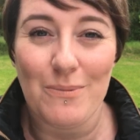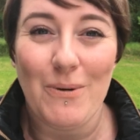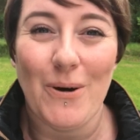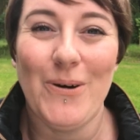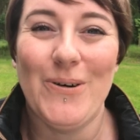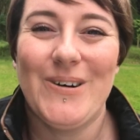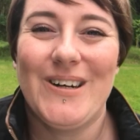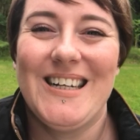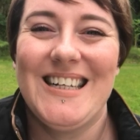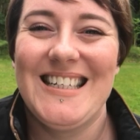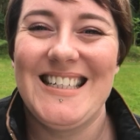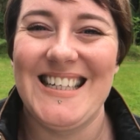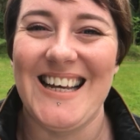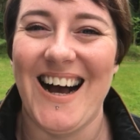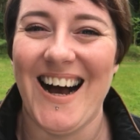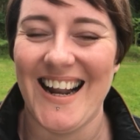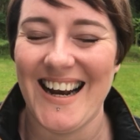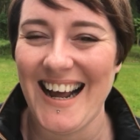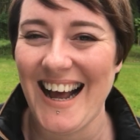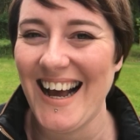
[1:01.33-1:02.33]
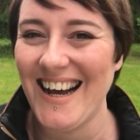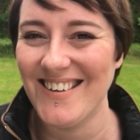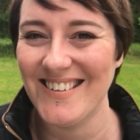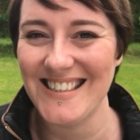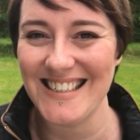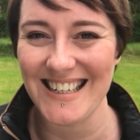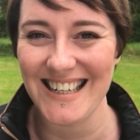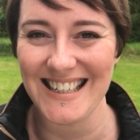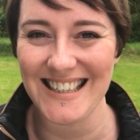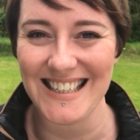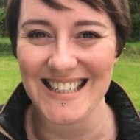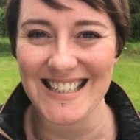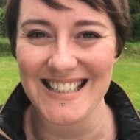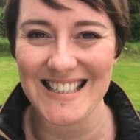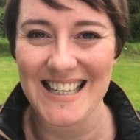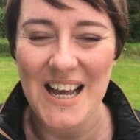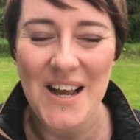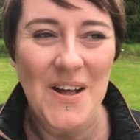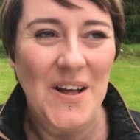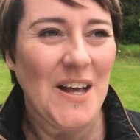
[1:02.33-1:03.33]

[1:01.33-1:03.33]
bonus on a house like this.